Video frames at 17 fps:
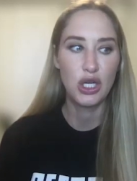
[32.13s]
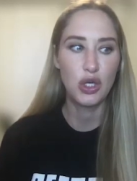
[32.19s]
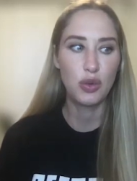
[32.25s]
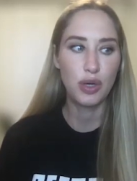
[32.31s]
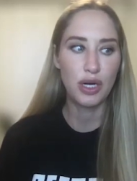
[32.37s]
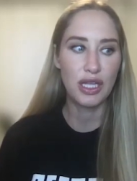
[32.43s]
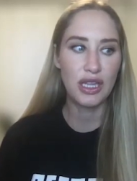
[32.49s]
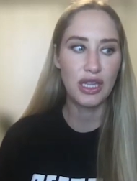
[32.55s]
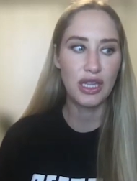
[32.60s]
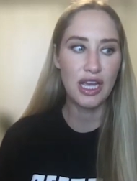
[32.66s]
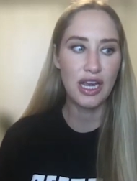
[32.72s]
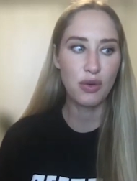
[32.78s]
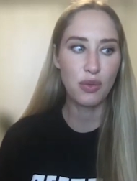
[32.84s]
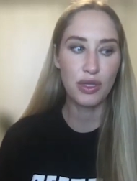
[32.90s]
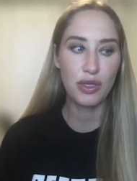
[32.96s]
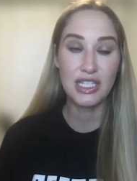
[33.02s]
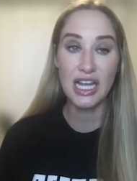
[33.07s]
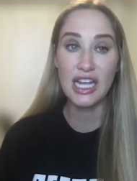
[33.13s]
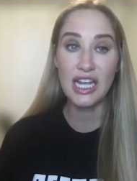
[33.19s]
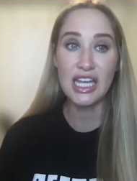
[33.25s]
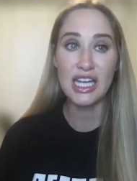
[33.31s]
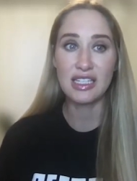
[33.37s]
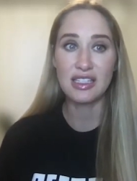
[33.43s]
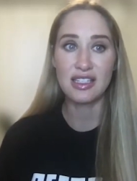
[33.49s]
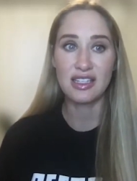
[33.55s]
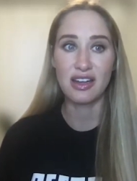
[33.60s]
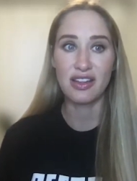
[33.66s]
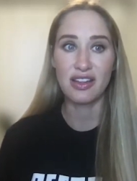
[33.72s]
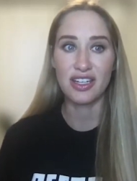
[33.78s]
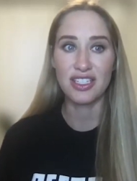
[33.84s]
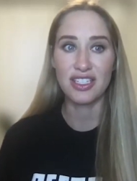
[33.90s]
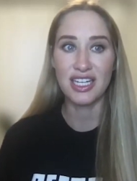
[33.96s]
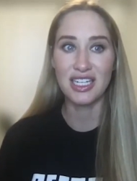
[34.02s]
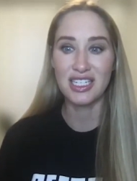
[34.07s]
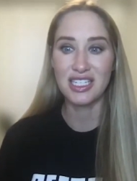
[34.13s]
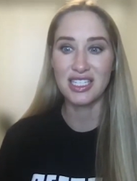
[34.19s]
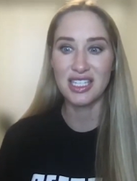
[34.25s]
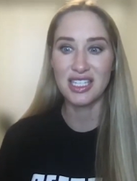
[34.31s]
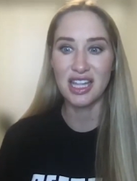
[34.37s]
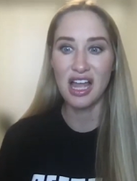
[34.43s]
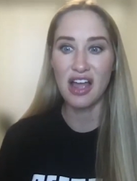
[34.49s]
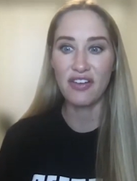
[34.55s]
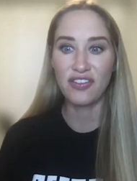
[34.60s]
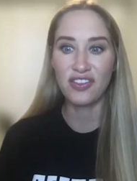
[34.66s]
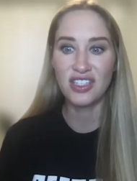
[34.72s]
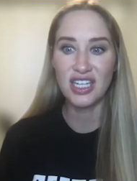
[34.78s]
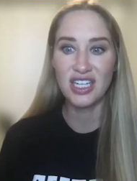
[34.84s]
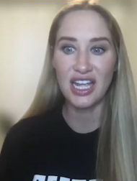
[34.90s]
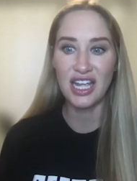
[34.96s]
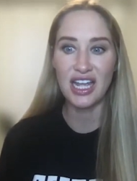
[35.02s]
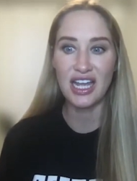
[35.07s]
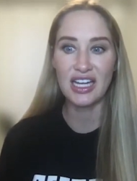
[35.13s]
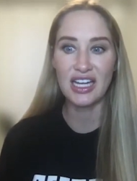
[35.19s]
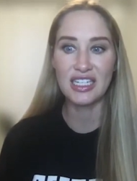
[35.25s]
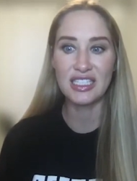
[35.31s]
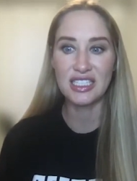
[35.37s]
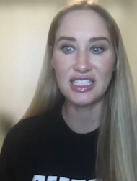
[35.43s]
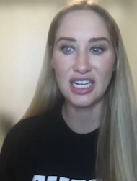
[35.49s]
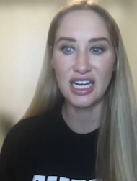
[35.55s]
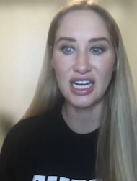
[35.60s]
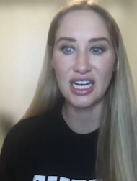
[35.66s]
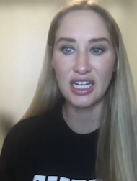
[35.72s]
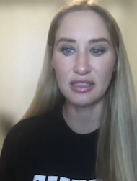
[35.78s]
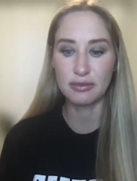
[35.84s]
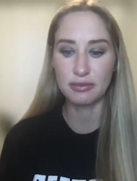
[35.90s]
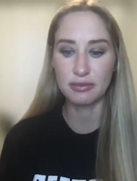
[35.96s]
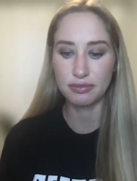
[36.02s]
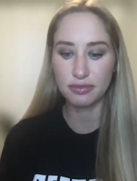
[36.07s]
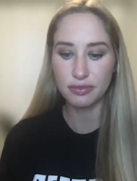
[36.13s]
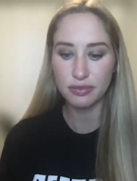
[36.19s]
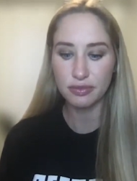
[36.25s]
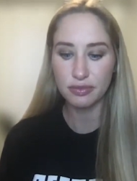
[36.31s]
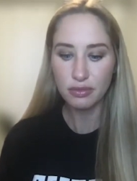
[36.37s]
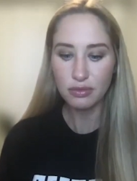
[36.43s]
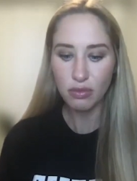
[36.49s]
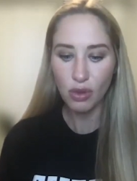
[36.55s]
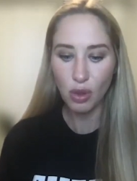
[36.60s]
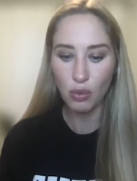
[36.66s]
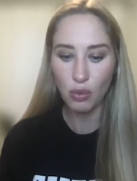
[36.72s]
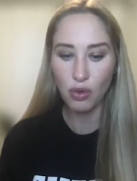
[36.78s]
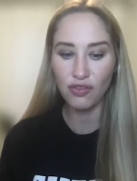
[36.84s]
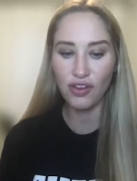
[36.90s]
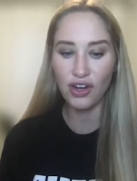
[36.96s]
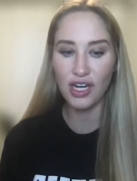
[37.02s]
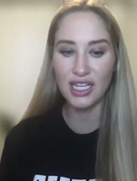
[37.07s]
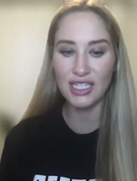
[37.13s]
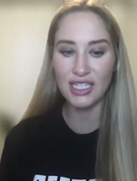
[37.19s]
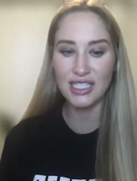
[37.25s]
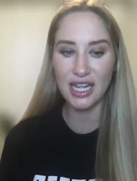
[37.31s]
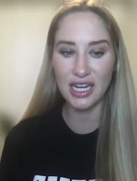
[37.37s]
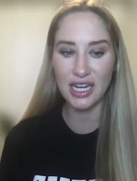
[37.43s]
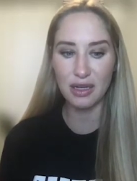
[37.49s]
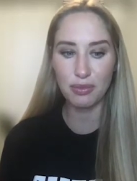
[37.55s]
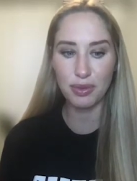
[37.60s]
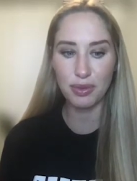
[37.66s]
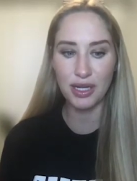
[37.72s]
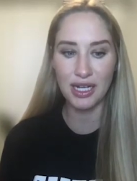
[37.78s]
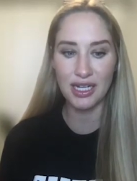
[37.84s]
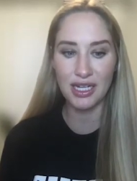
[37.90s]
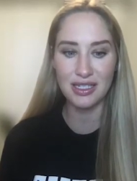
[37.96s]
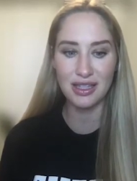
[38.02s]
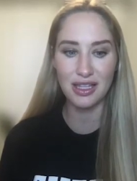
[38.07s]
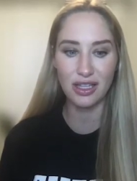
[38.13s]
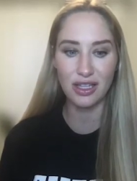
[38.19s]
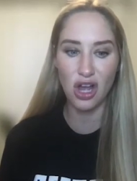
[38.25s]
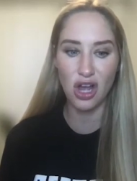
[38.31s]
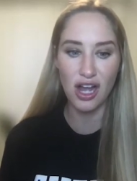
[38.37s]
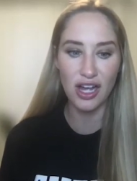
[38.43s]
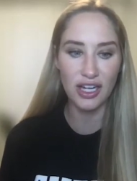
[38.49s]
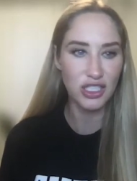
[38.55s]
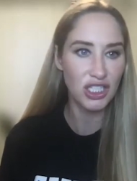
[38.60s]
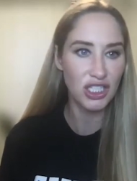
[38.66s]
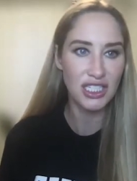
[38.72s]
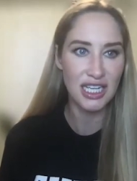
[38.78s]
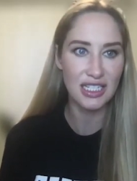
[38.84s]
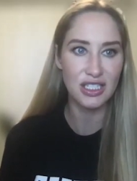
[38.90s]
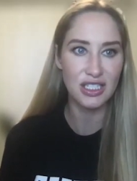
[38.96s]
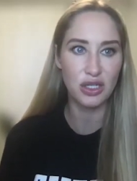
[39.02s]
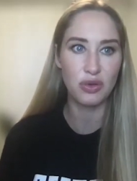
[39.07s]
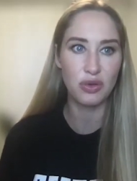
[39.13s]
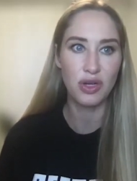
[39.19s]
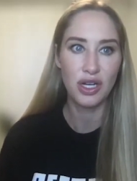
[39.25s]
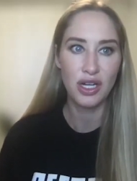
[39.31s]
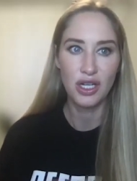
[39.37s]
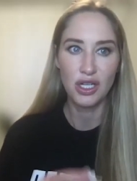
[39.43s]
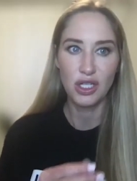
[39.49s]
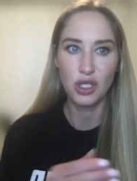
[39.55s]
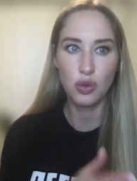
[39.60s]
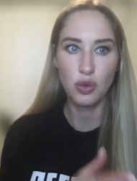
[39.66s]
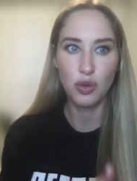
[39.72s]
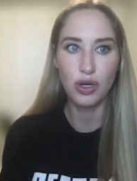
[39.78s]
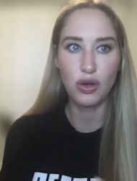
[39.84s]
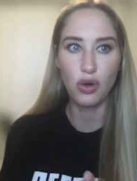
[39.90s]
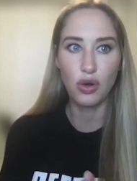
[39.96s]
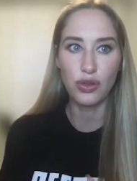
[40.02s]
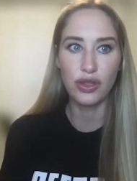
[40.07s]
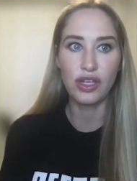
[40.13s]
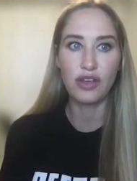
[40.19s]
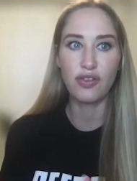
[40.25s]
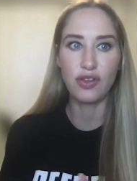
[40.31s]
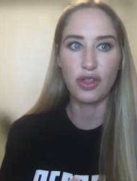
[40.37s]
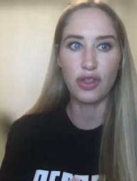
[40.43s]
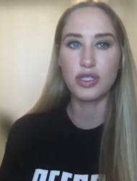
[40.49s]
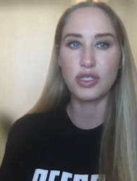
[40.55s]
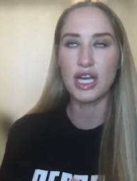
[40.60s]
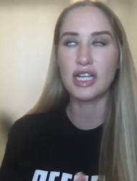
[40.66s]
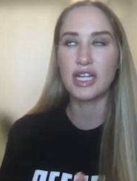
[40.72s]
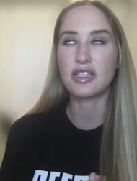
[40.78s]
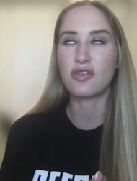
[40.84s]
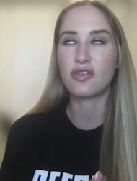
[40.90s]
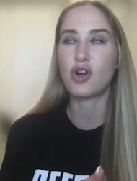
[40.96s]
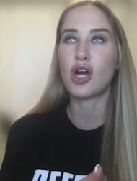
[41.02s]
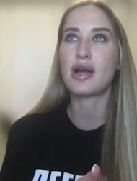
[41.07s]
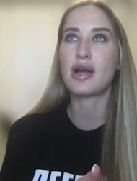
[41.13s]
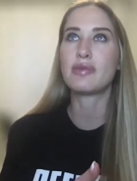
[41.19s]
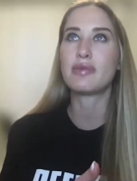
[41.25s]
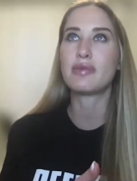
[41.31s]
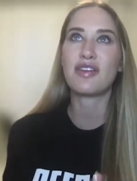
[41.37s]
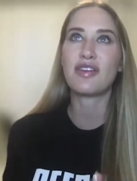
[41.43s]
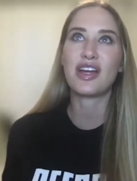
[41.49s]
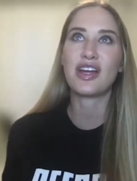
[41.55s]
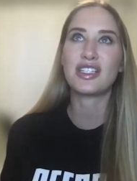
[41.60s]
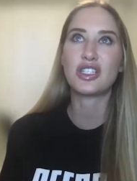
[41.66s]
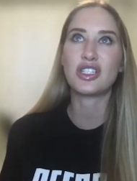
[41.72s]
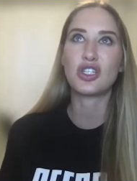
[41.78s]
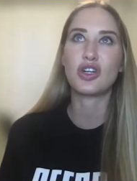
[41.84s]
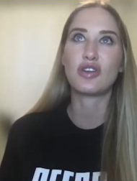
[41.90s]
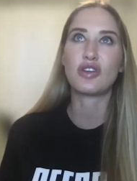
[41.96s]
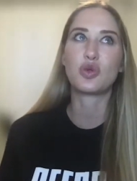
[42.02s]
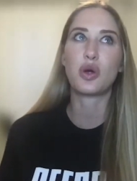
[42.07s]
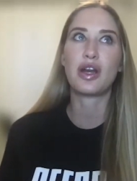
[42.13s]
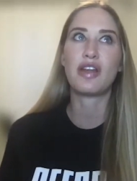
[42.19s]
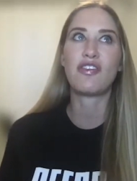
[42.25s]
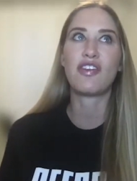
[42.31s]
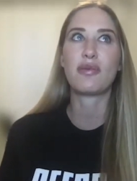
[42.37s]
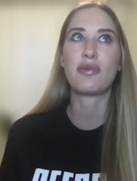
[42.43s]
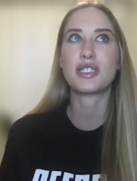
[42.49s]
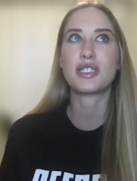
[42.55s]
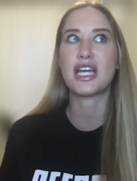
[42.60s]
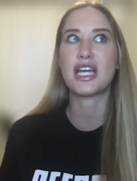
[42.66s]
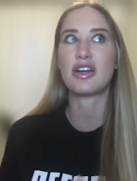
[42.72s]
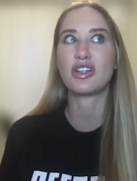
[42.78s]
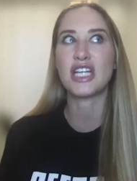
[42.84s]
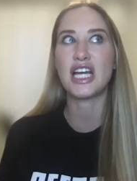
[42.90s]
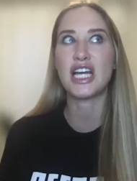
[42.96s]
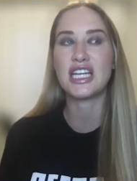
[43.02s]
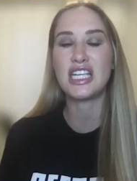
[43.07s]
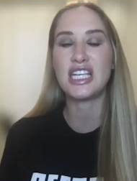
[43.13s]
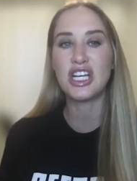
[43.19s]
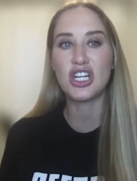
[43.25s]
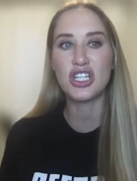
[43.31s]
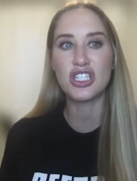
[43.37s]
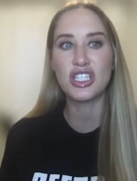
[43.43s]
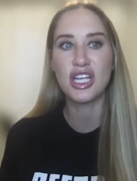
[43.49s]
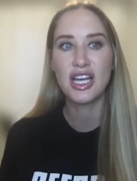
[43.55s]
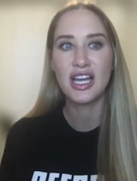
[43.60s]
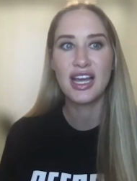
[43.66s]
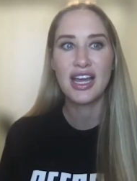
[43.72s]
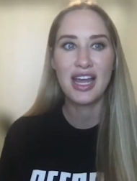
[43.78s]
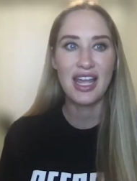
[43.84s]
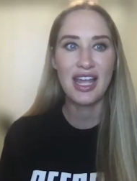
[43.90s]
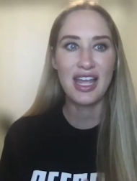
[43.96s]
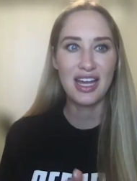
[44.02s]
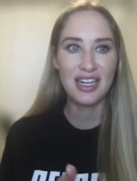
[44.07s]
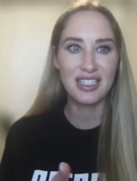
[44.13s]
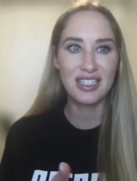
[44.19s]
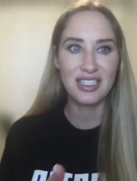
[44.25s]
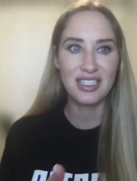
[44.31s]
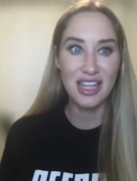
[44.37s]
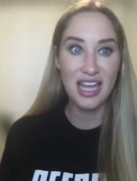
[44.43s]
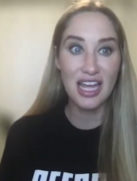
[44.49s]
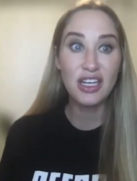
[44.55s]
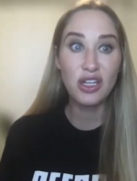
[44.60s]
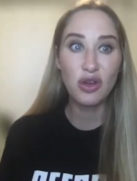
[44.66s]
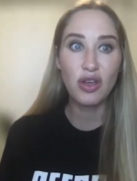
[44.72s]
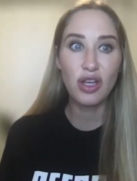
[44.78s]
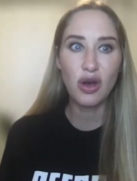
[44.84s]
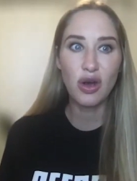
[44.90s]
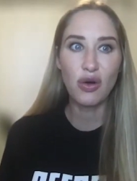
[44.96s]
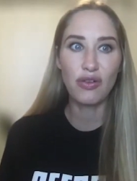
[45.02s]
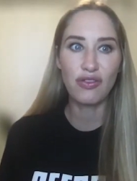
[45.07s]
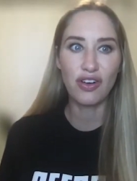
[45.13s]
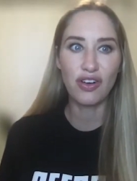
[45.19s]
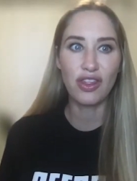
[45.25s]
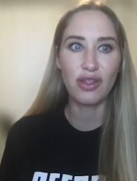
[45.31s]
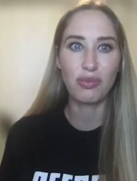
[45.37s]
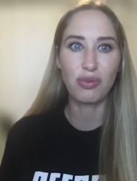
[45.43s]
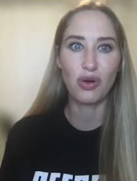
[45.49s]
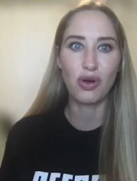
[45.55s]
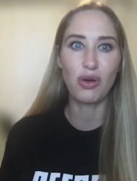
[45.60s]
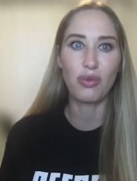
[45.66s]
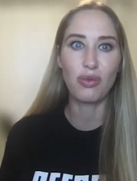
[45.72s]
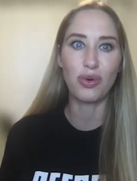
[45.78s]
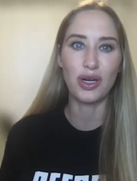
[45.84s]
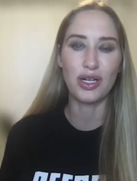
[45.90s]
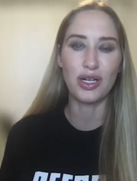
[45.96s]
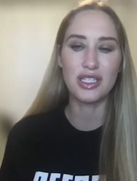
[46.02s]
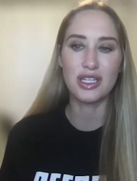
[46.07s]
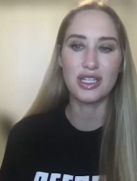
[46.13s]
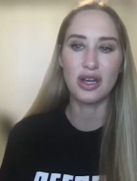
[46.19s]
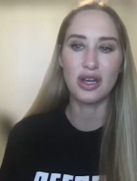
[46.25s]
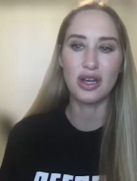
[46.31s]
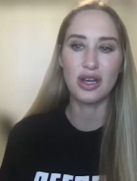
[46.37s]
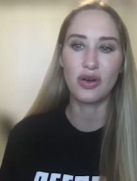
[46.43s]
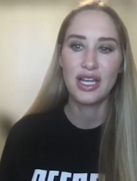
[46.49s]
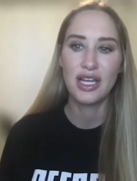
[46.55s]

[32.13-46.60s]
who were in there with decades on their sentence left, and um, we're very excited because the law actually says you you would only for those kinds of crimes have had to serve 25% or 10 years and then you can go in front of the parole board so